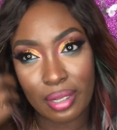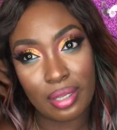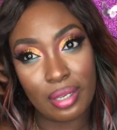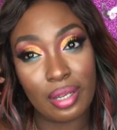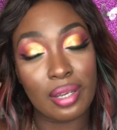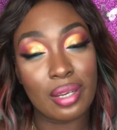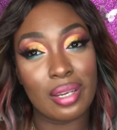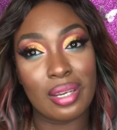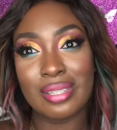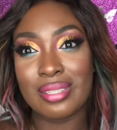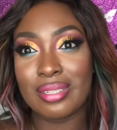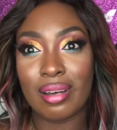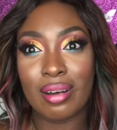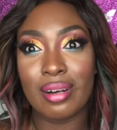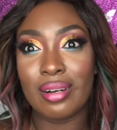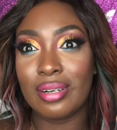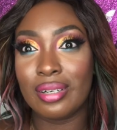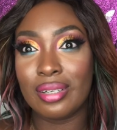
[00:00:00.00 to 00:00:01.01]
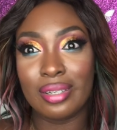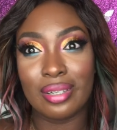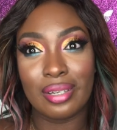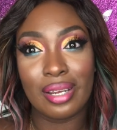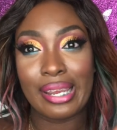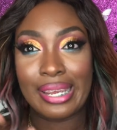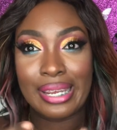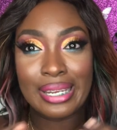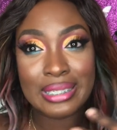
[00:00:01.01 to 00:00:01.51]
Like, it's a haul,
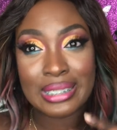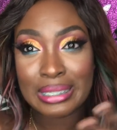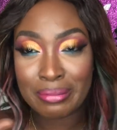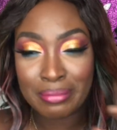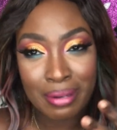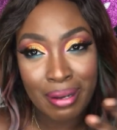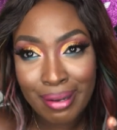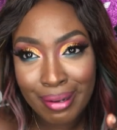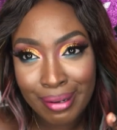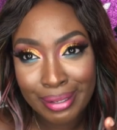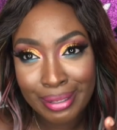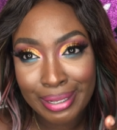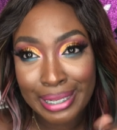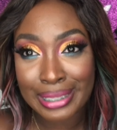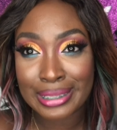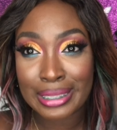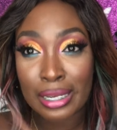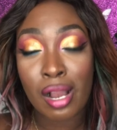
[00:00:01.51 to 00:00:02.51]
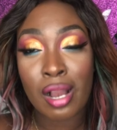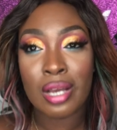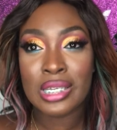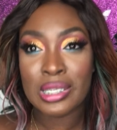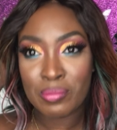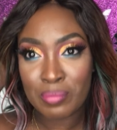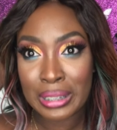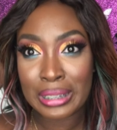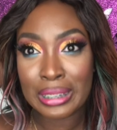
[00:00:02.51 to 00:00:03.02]
it's a
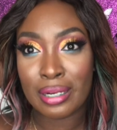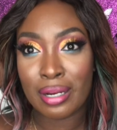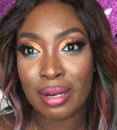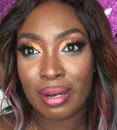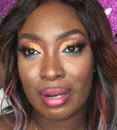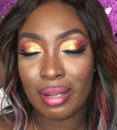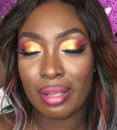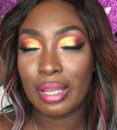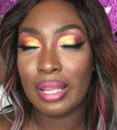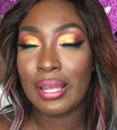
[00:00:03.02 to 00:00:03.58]
cosmetic haul.